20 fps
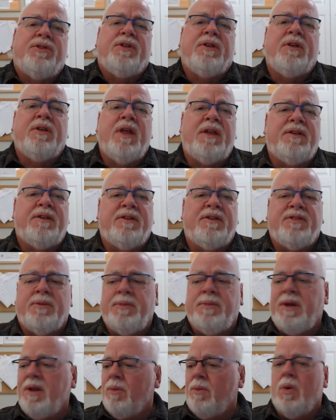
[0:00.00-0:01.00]
And that doesn't
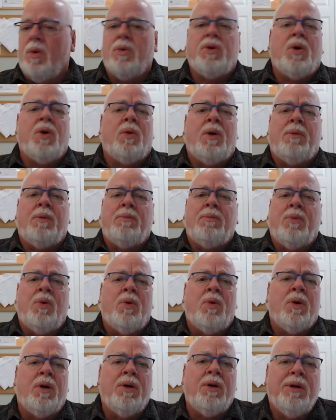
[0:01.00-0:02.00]
mean it won't go up
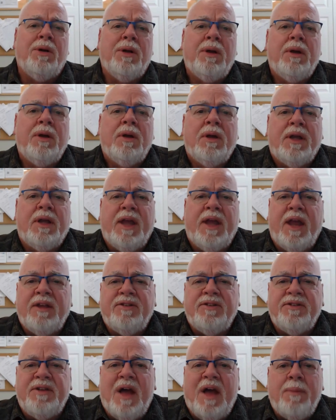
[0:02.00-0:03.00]
more, can't
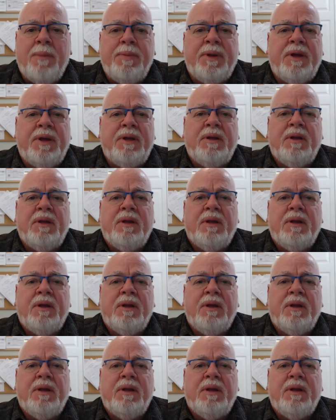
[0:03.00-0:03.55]
stop it,